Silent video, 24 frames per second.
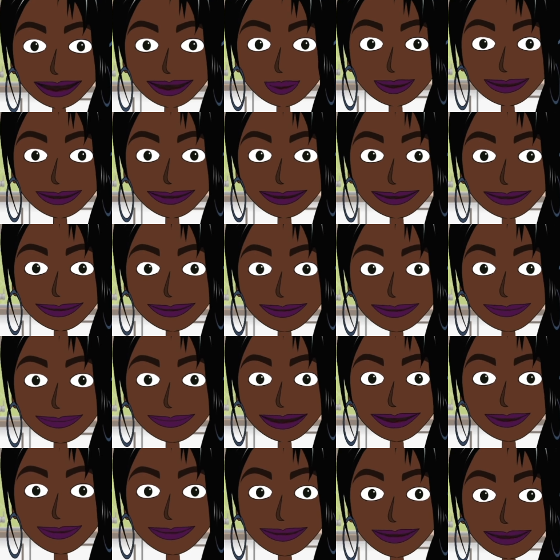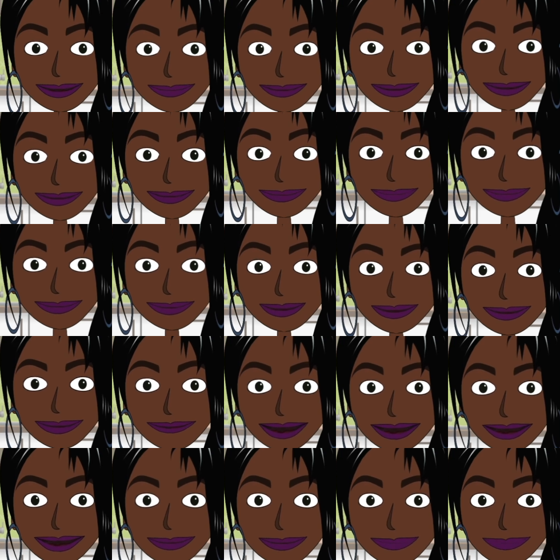the authenticity of the
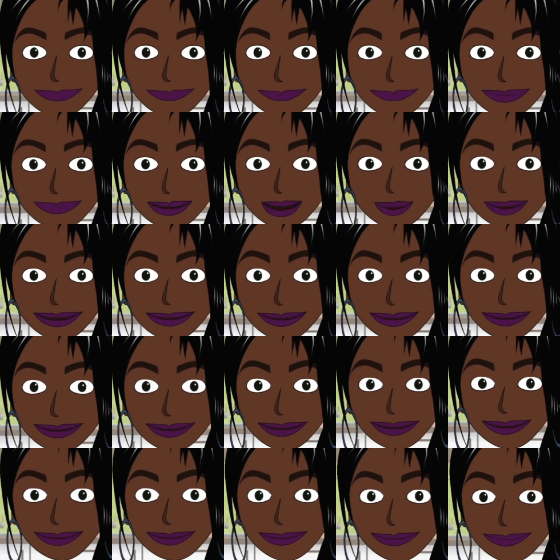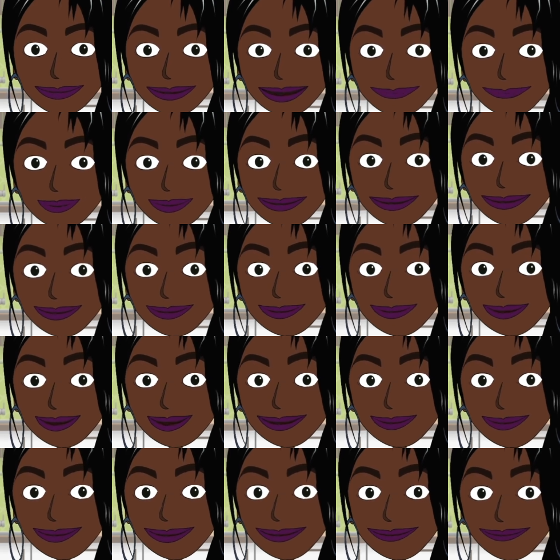process by mirroring it in modern
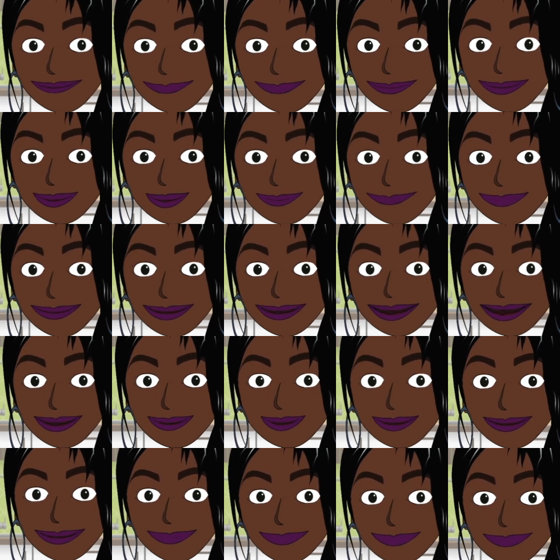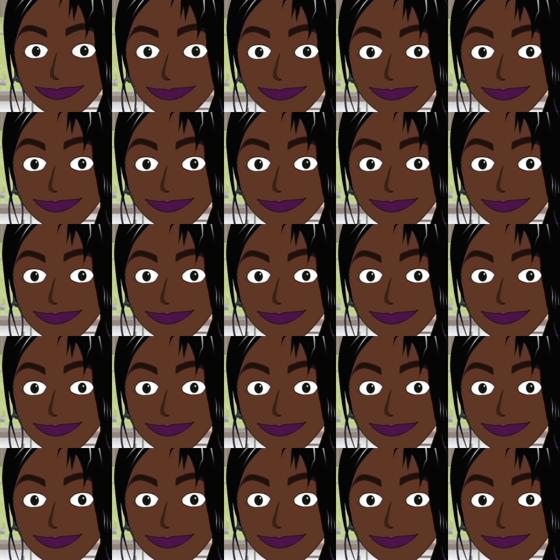JBCO production.